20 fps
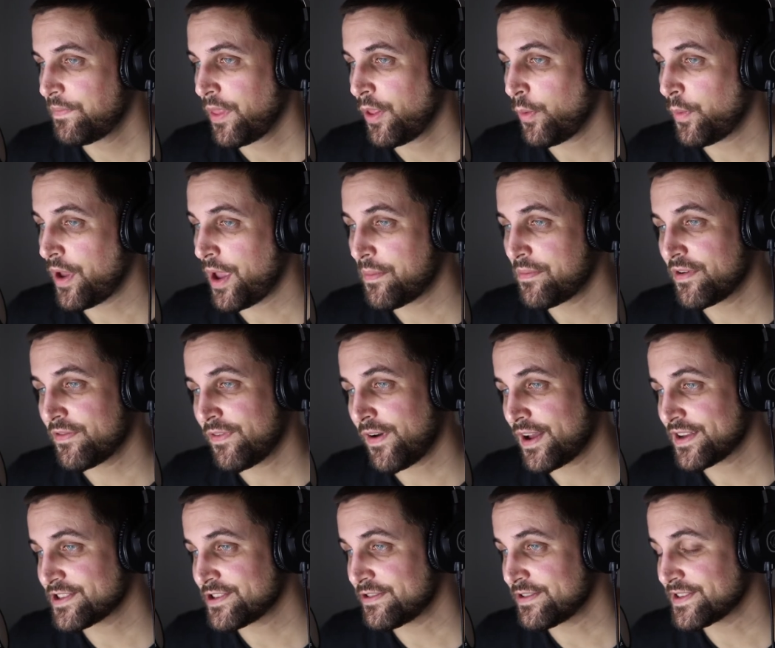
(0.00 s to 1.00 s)
We aim to
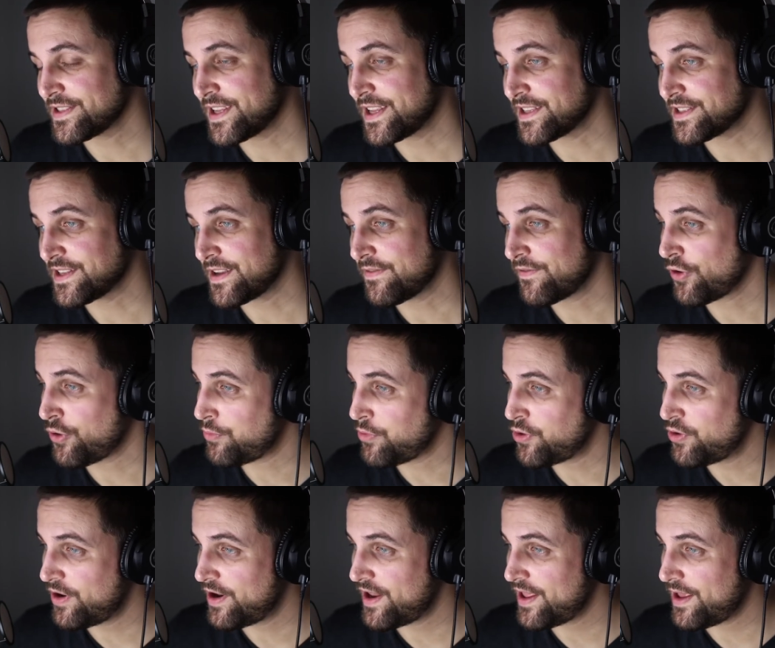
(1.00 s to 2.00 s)
foster a sense of
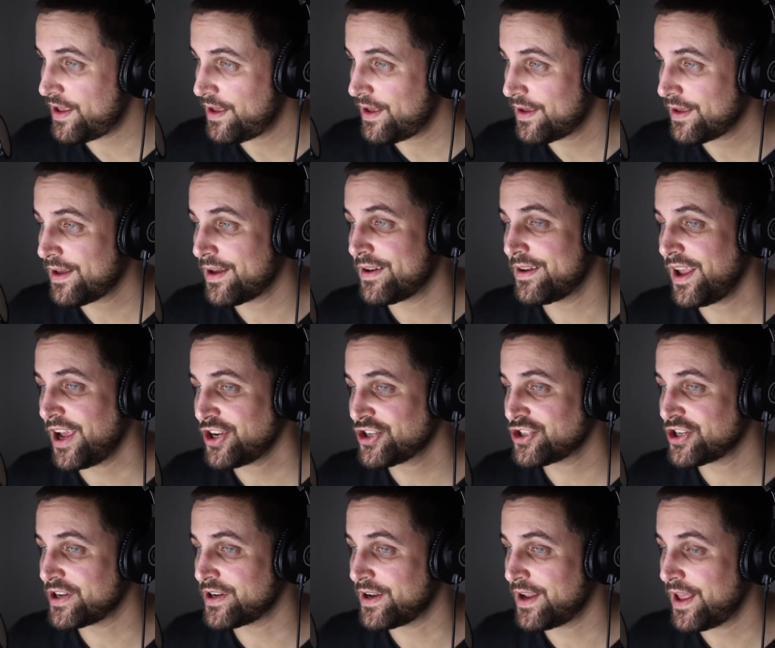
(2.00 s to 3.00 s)
community,
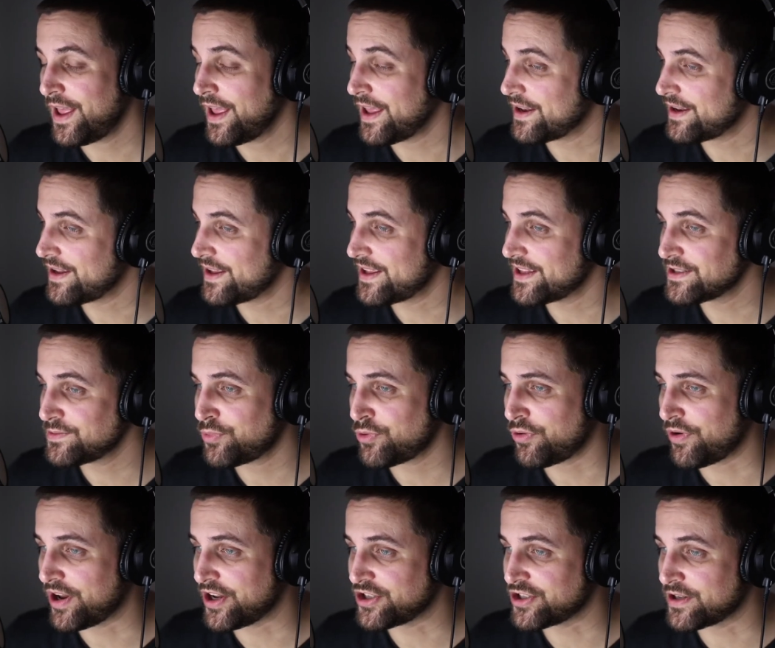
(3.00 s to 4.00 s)
connection, and
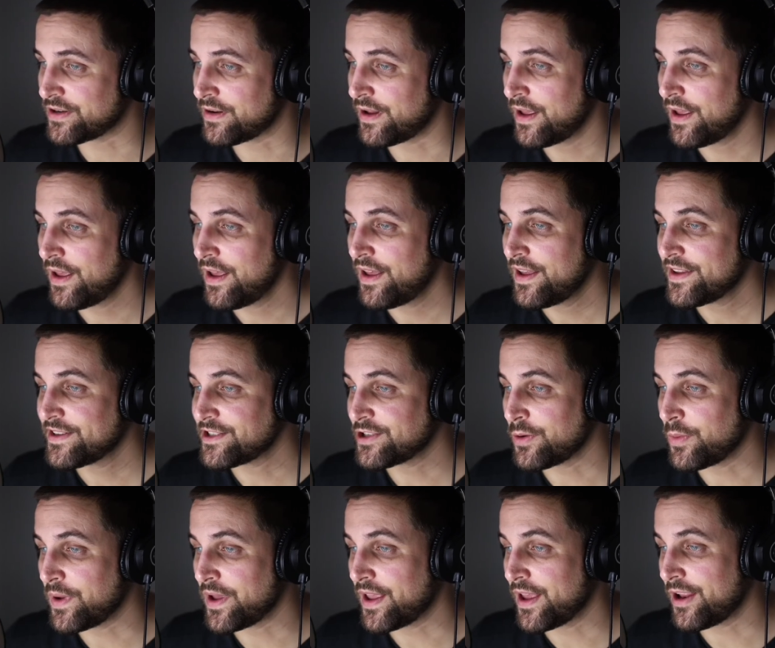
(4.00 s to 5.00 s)
inspiration so
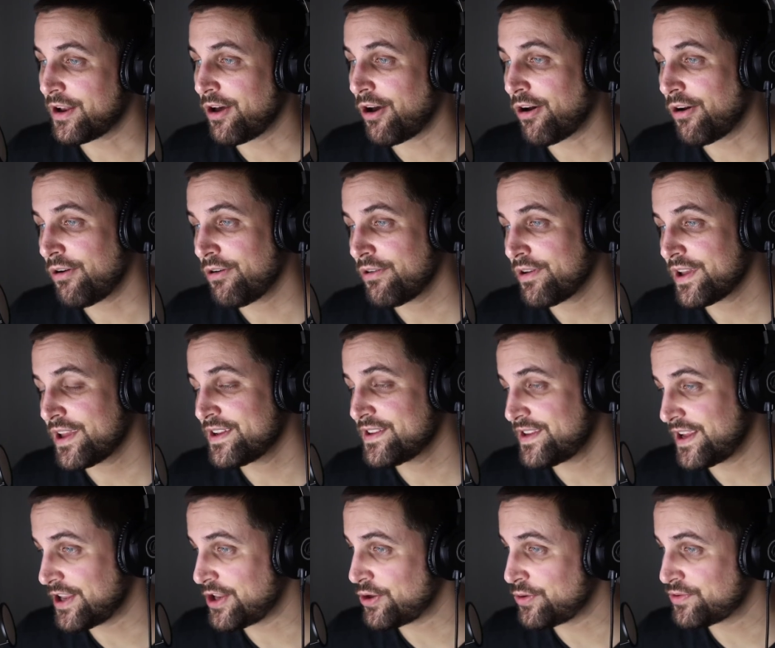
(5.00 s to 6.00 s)
we can all
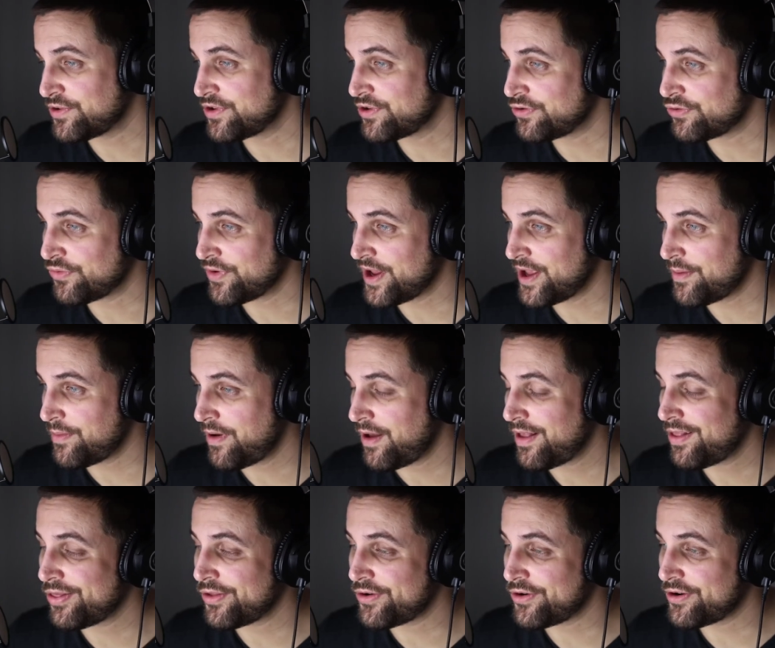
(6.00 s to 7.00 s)
continue to dream,
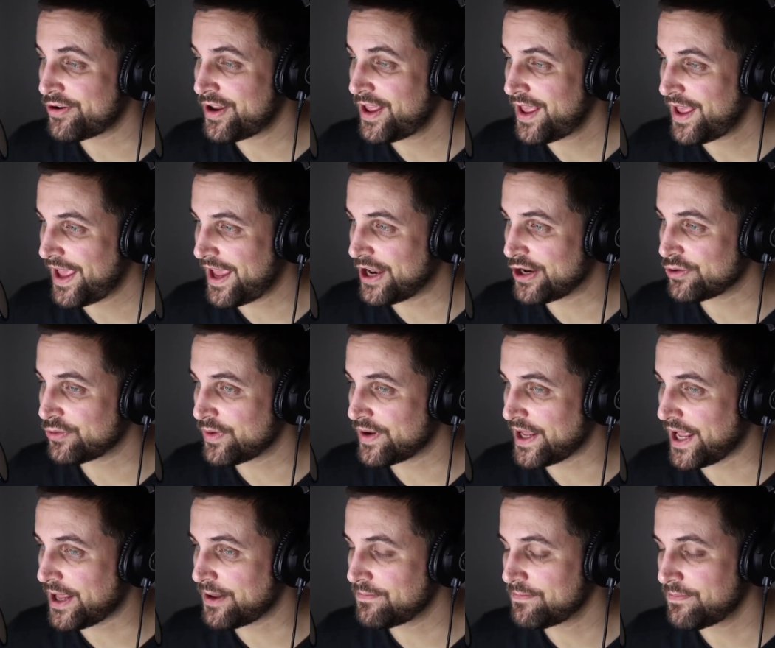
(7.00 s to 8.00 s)
learn, and create.